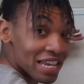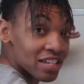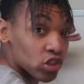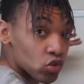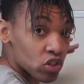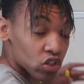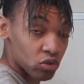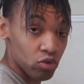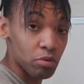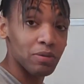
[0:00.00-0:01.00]
interest
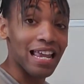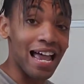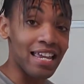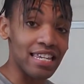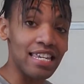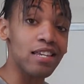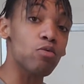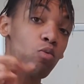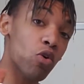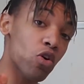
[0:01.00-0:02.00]
groups,
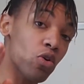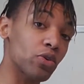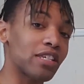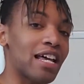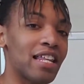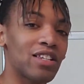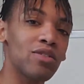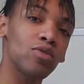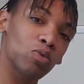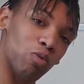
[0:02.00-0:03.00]
i.e. worlds. I like to
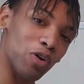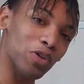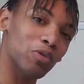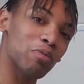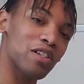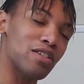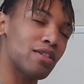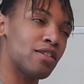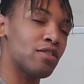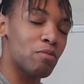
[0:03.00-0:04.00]
use worlds
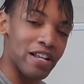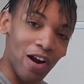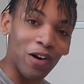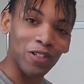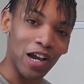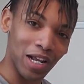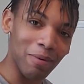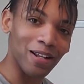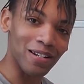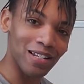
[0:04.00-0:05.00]
when we are talking
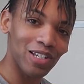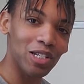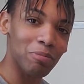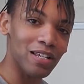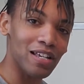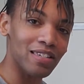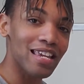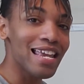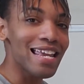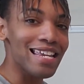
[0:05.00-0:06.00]
about niches because
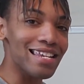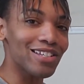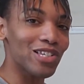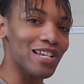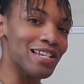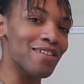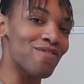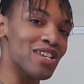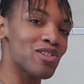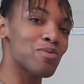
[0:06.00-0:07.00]
each
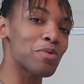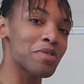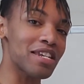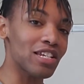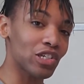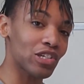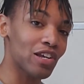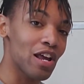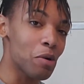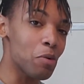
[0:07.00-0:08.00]
individual niche
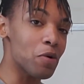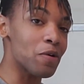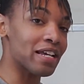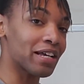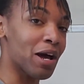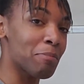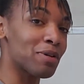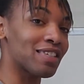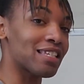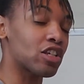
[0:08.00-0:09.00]
will
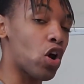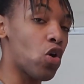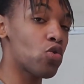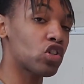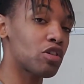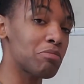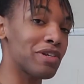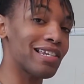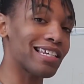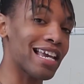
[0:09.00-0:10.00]
encompass its own
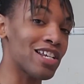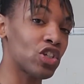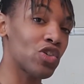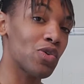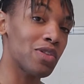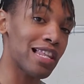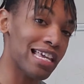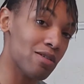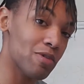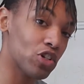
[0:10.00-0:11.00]
communicational
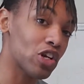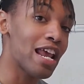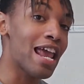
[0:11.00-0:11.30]
language